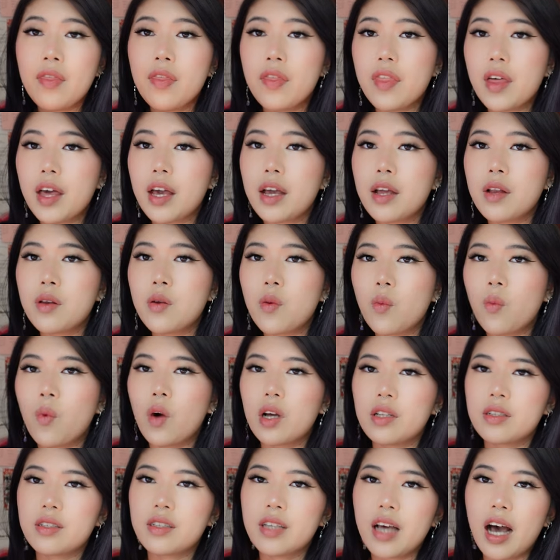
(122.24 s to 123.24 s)
And then
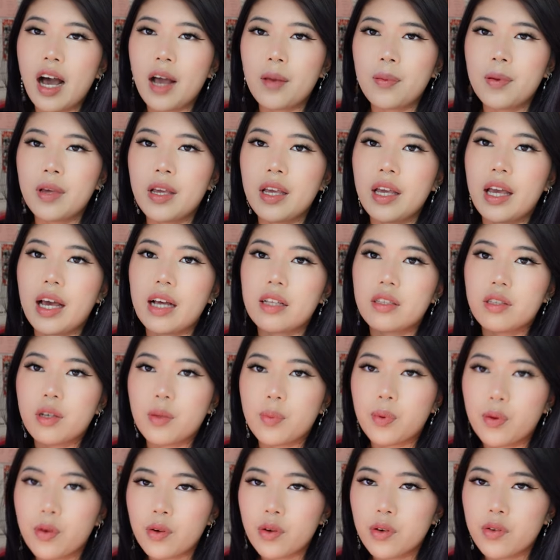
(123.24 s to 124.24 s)
once the I P gets
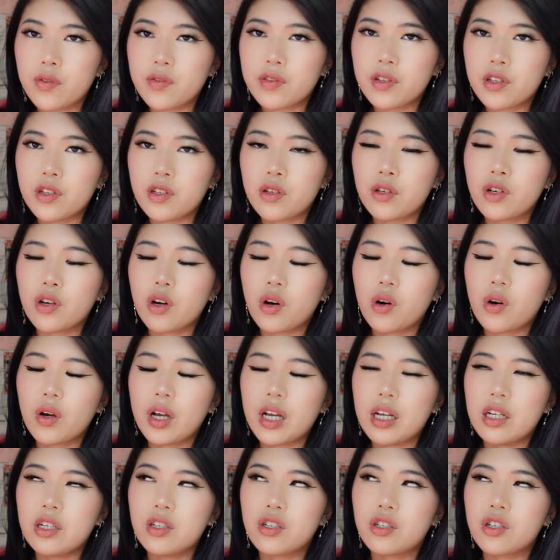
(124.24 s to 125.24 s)
approved, you go
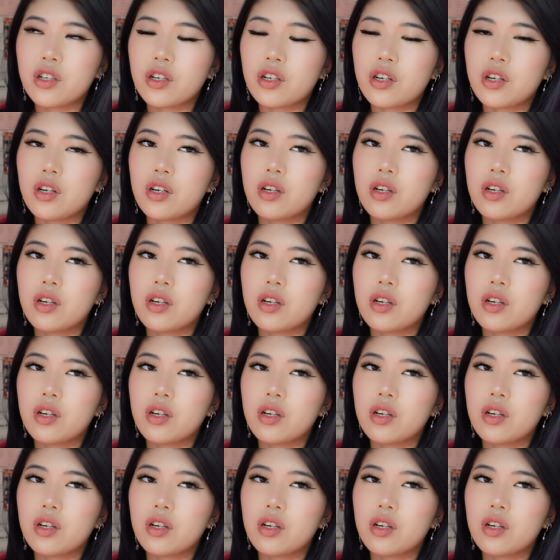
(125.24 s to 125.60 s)
into